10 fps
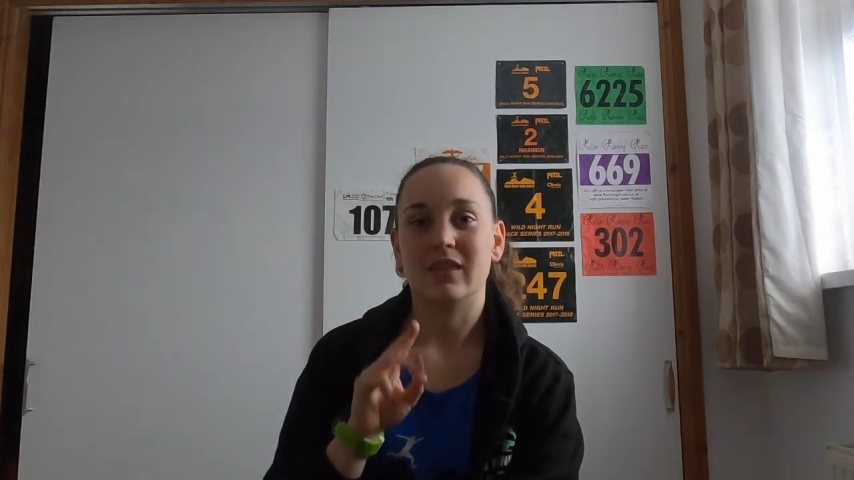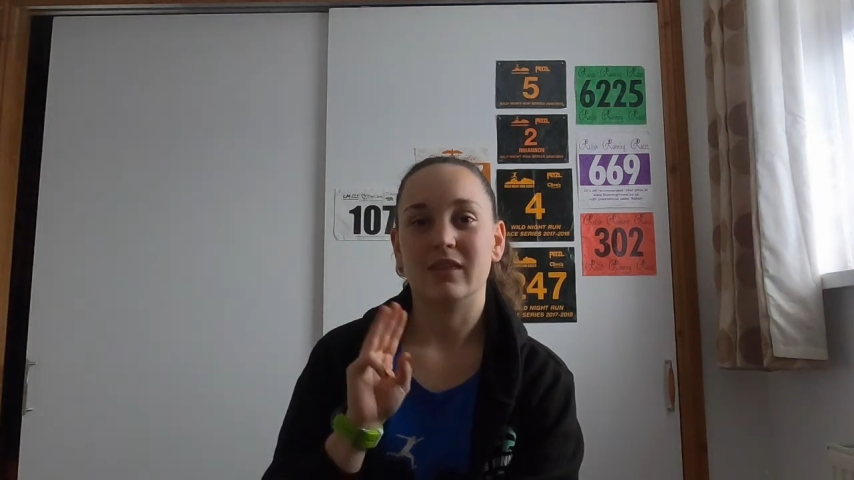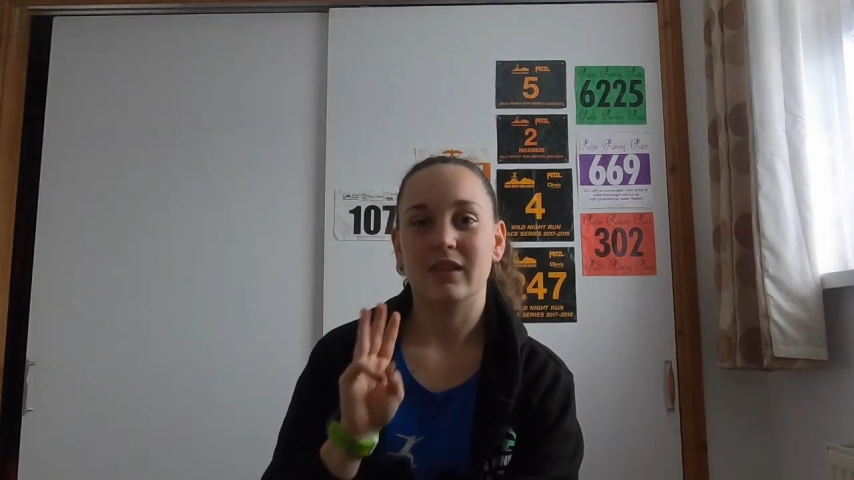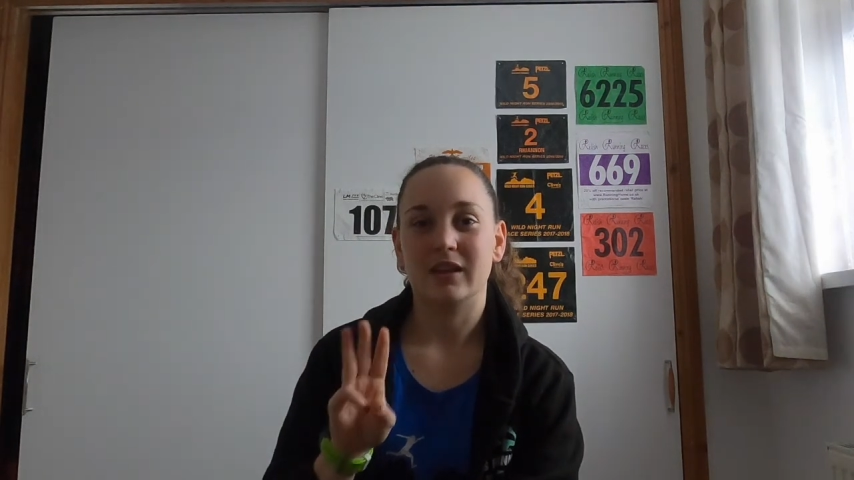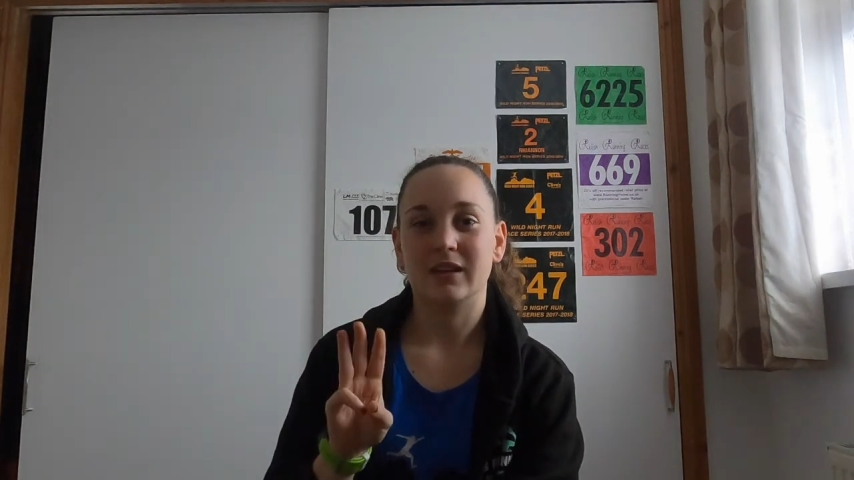
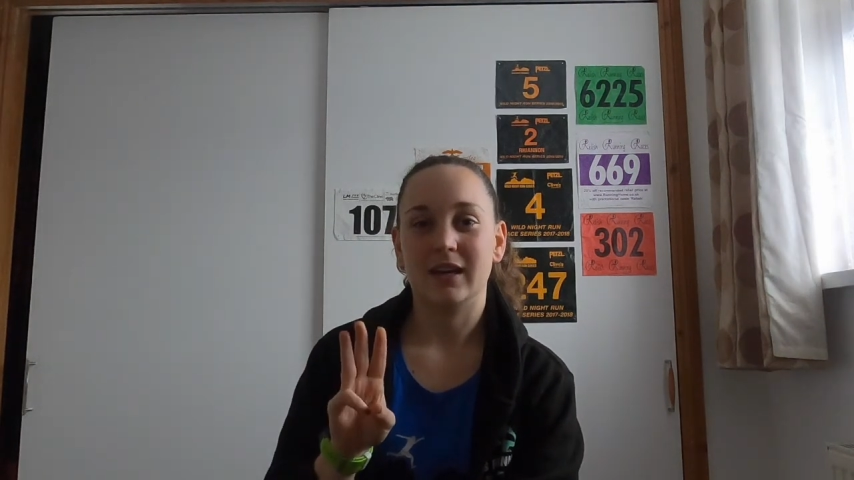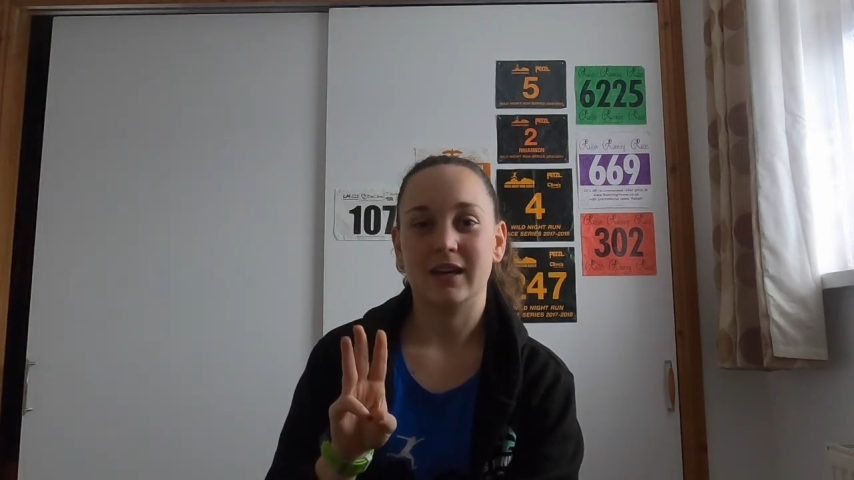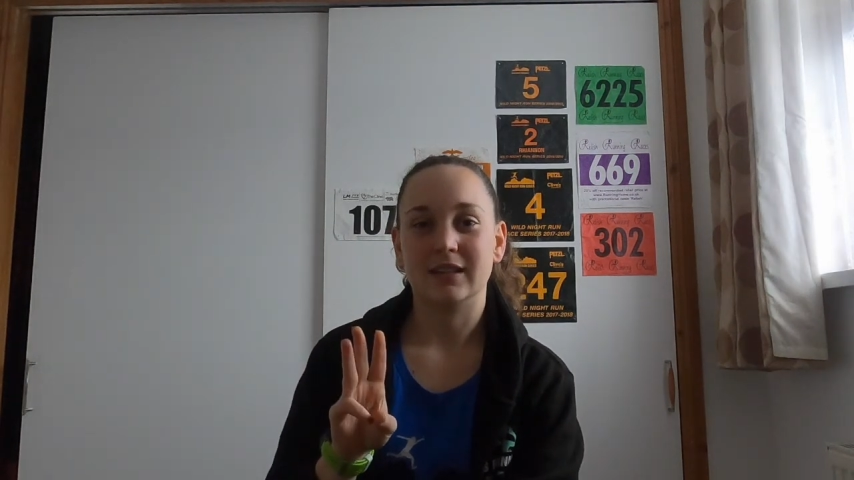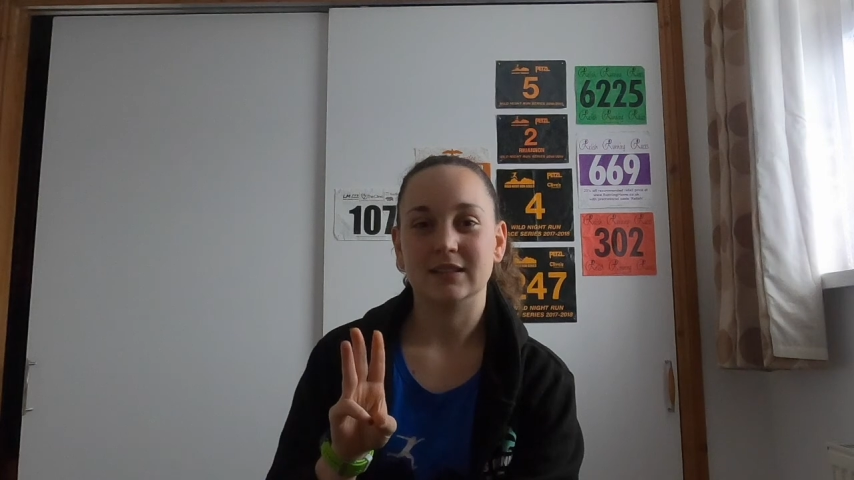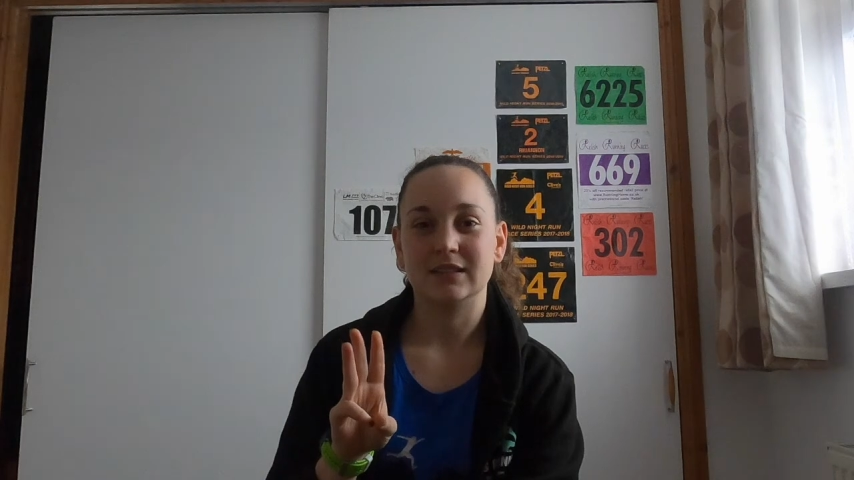then I
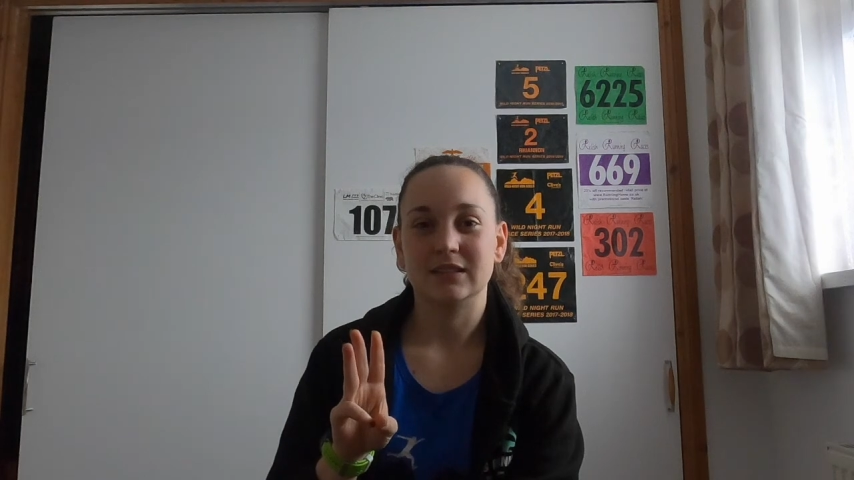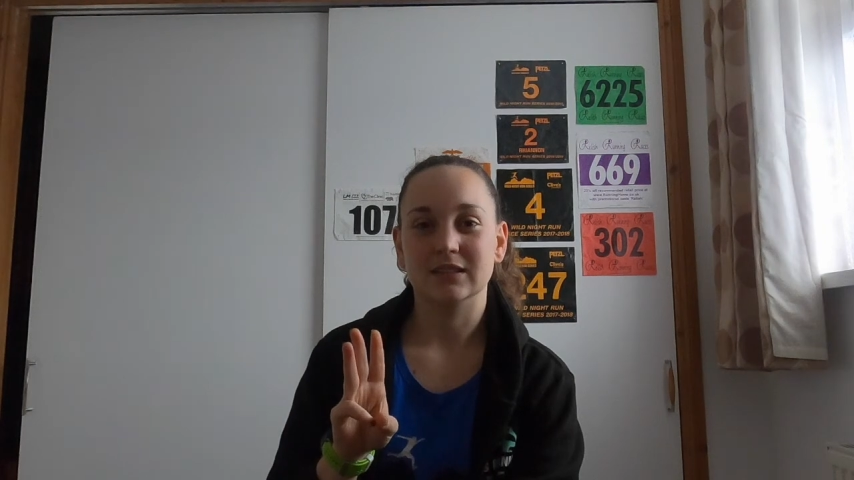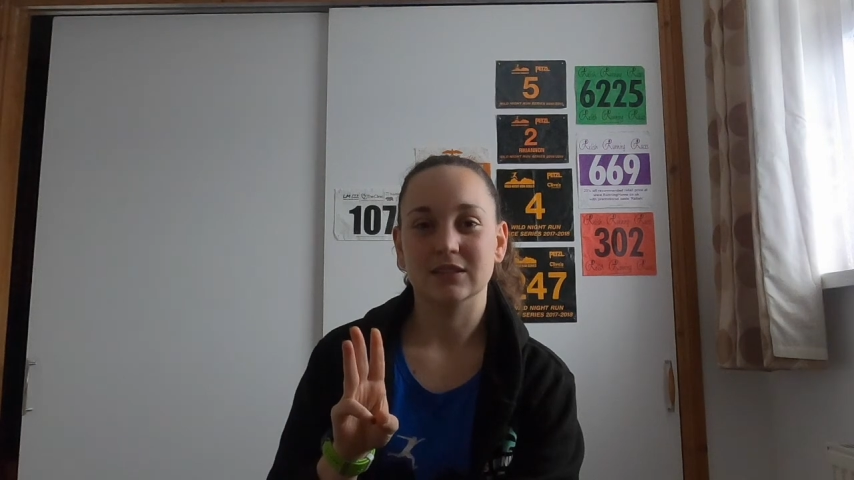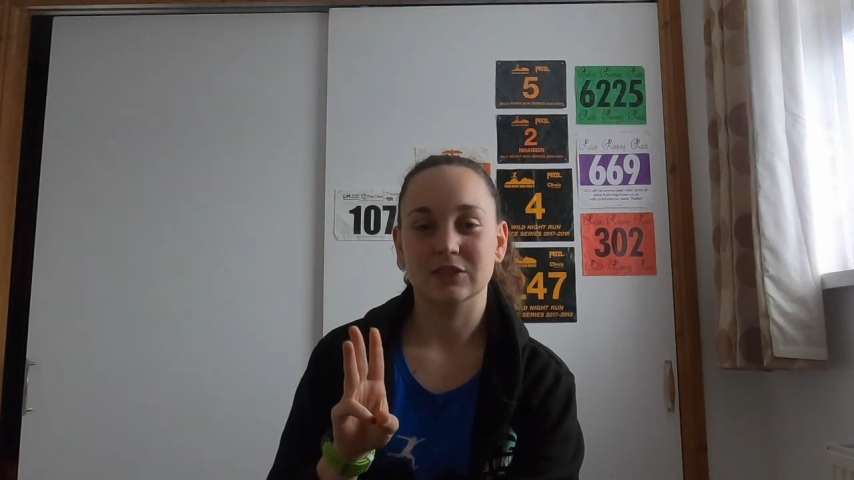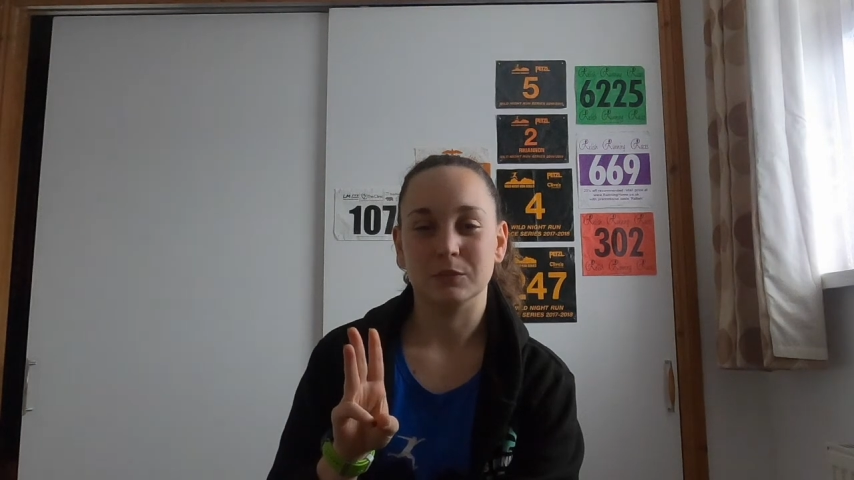had
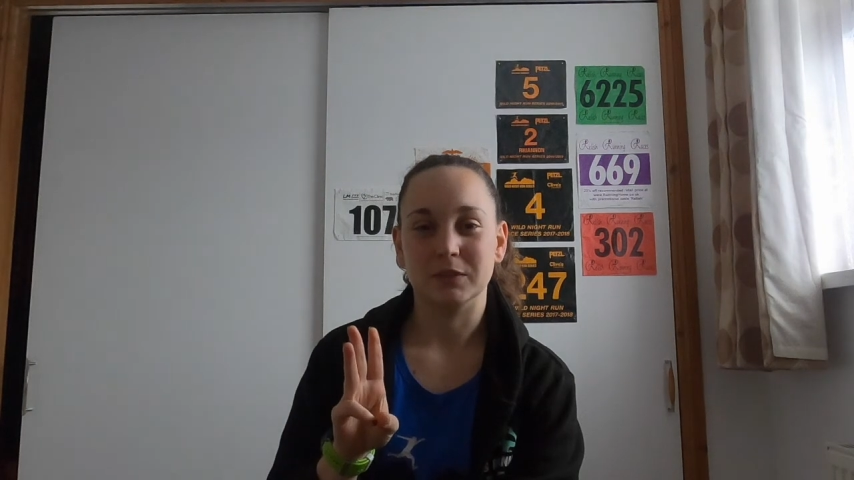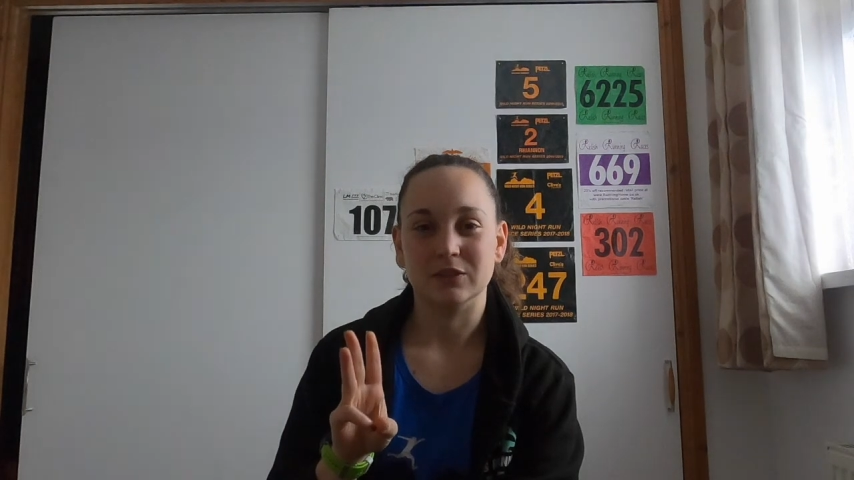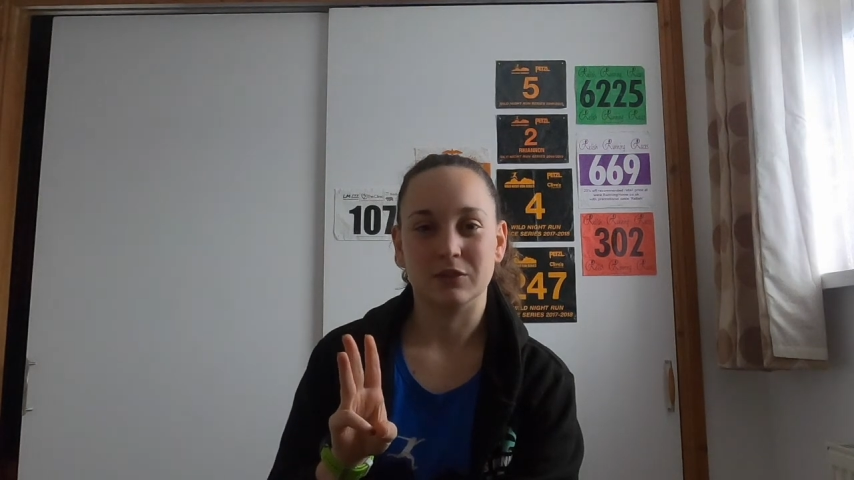Zombies